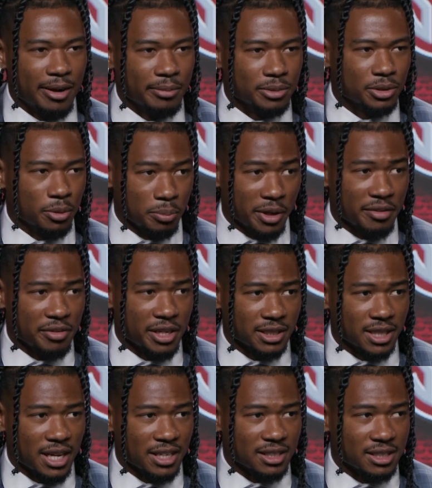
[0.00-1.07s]
So I'm definitely
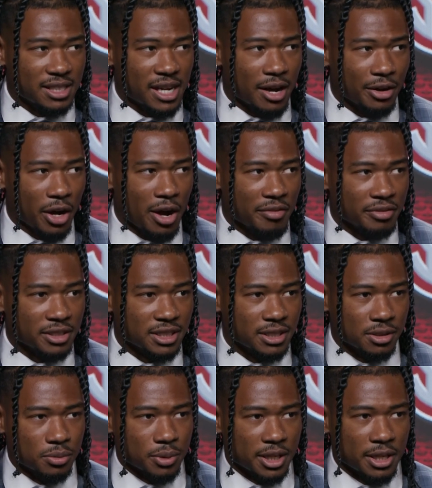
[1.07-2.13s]
excited to see how the offense
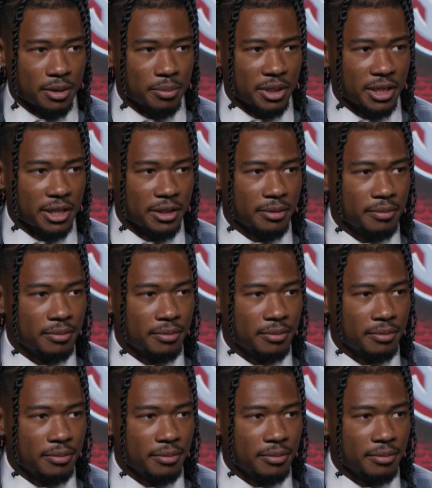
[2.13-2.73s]
is with him in it.